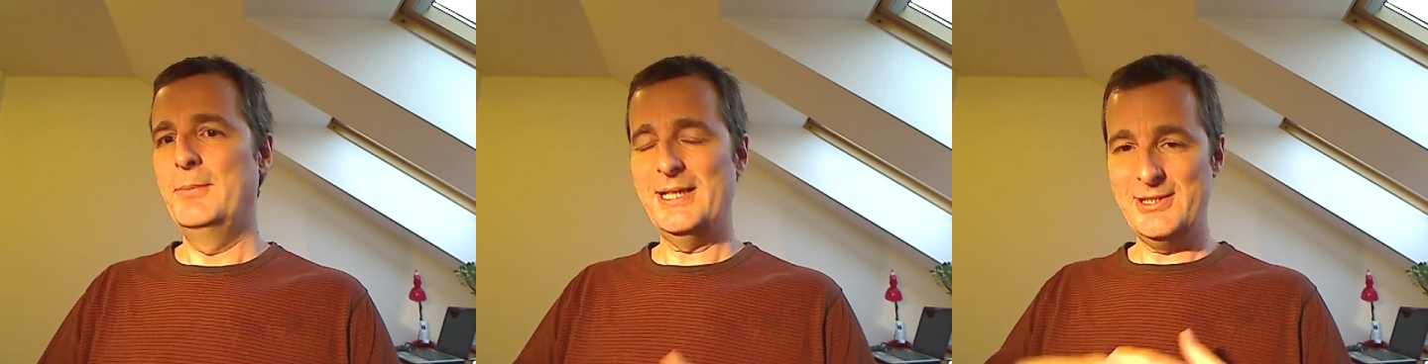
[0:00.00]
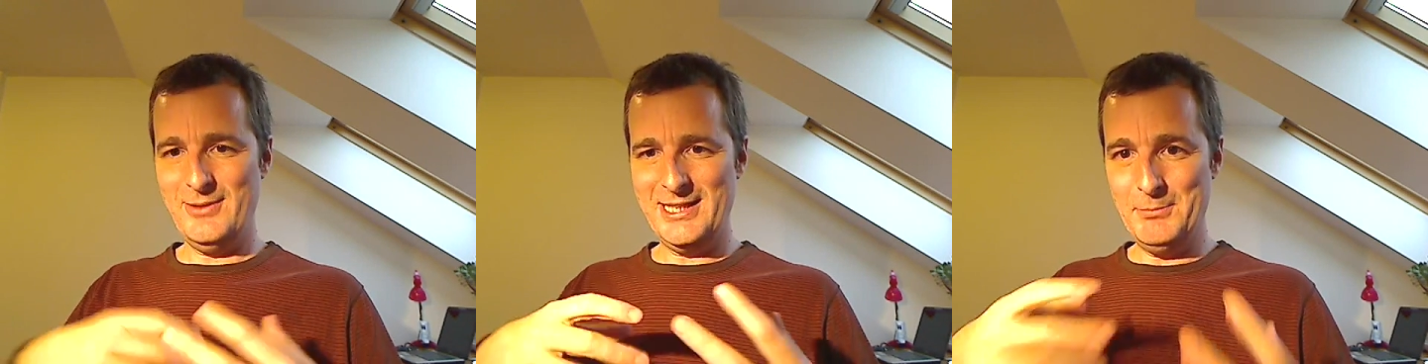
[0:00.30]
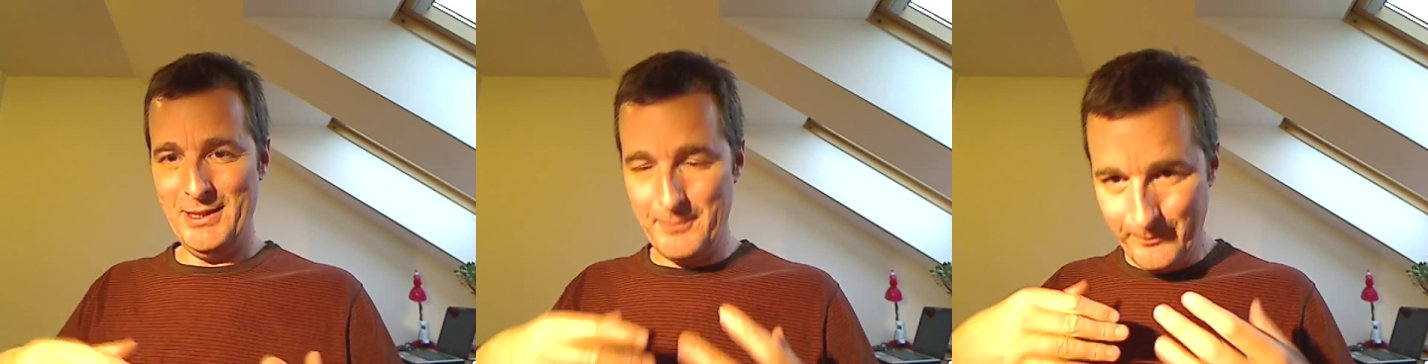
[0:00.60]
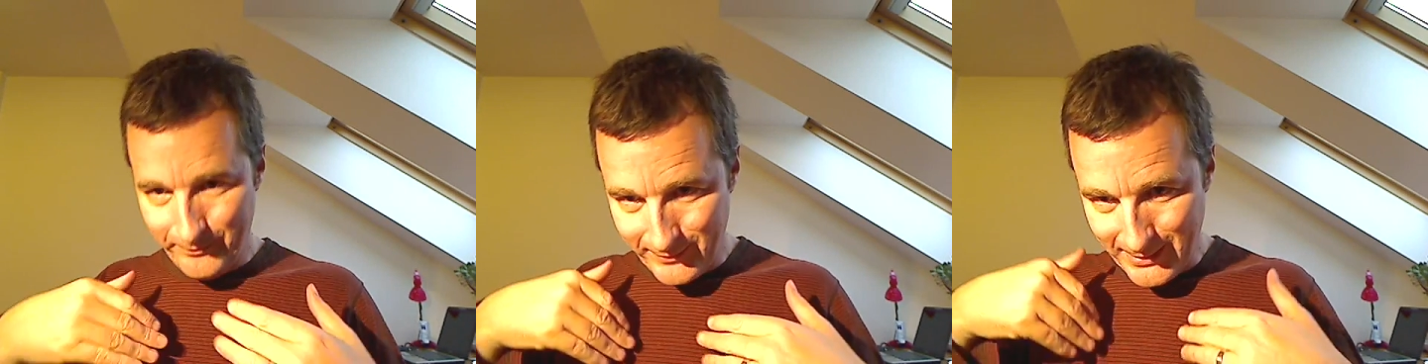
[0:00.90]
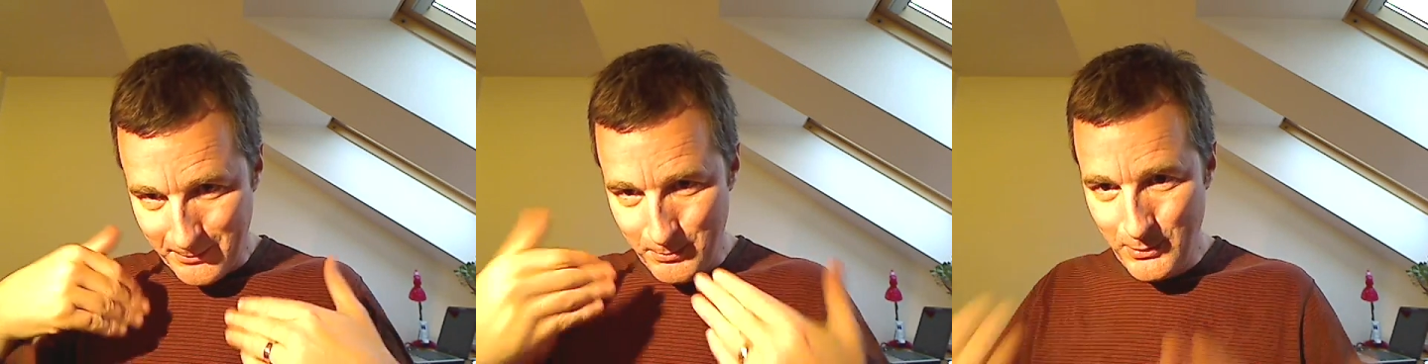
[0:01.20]
But as you get a bit
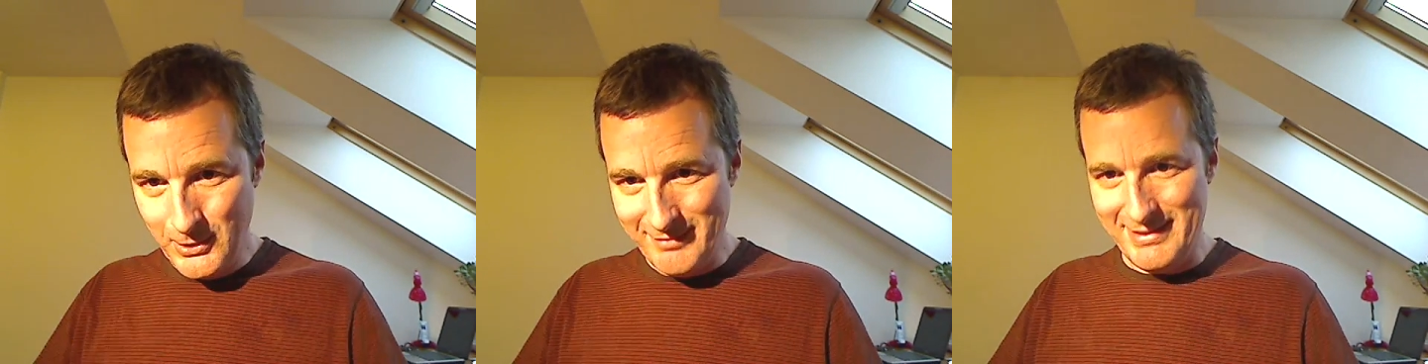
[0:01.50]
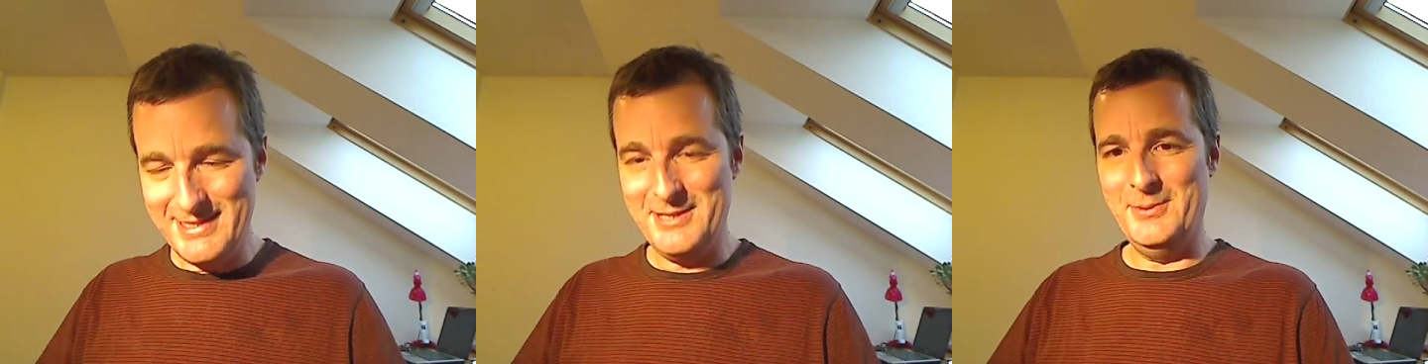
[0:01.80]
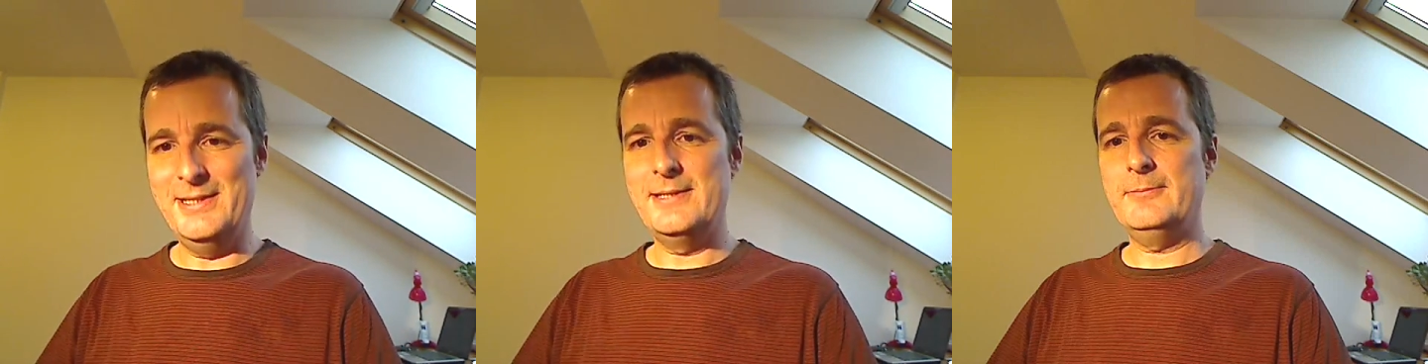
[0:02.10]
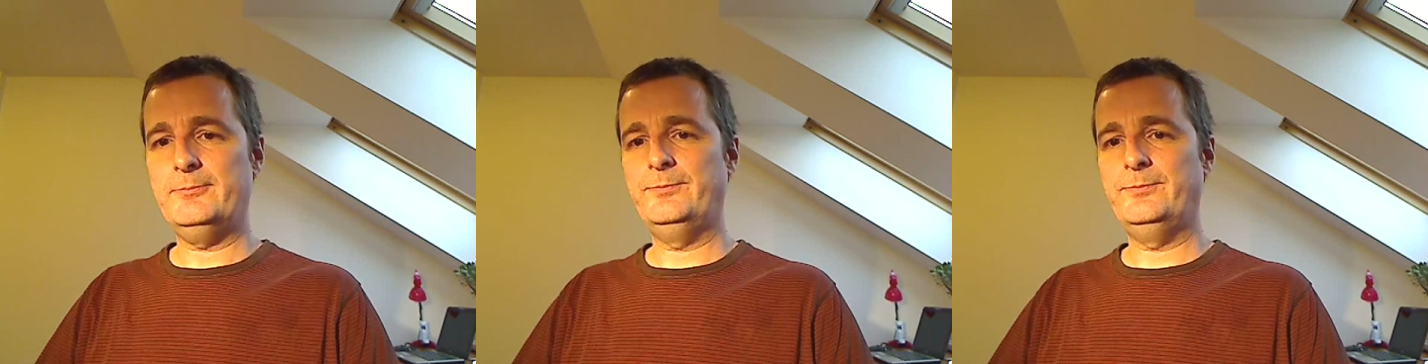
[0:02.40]
more into it,